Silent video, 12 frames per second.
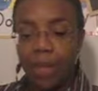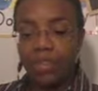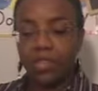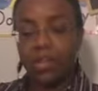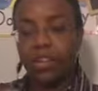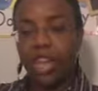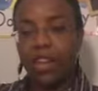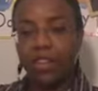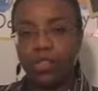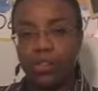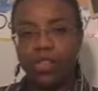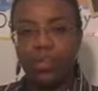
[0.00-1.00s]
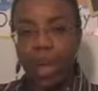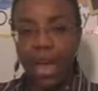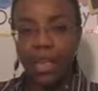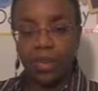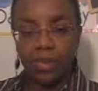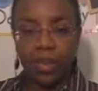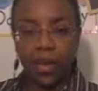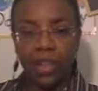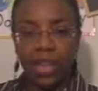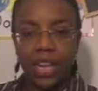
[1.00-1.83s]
And so we've kind of switched back and forth.